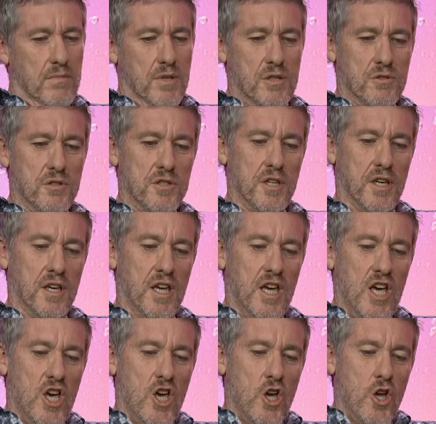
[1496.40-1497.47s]
interesting.
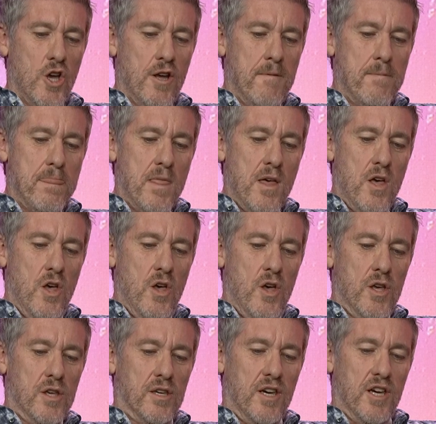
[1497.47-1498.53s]

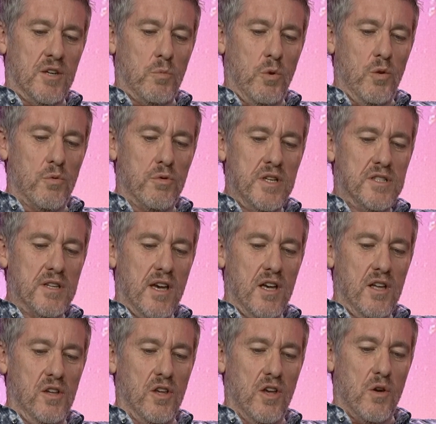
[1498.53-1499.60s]
Ken, will
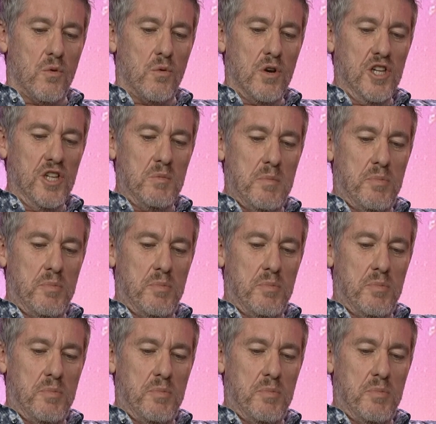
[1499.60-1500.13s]
retail really be